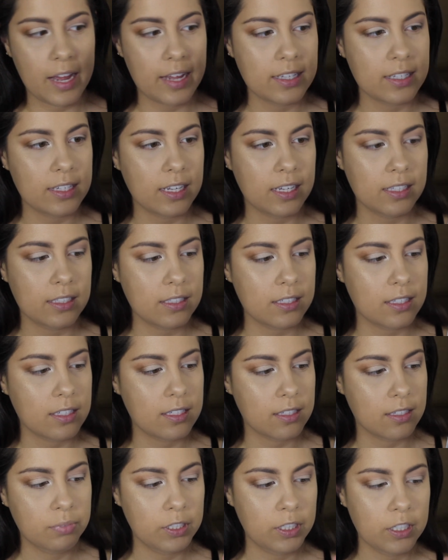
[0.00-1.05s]

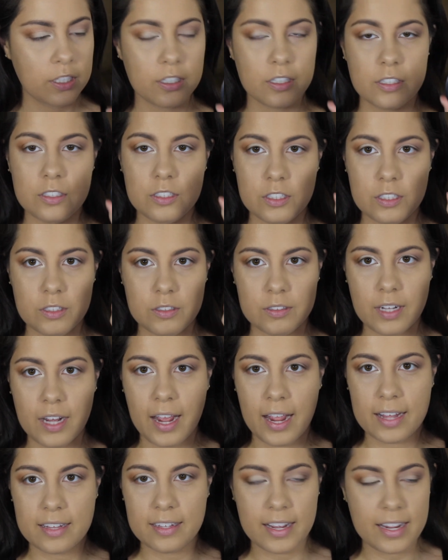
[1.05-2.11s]
Essence Pure Nude
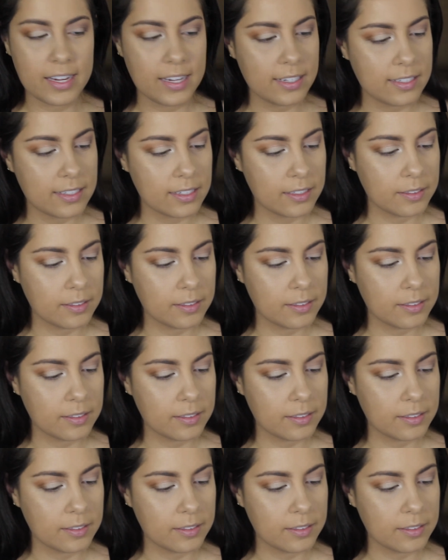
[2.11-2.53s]
highlight,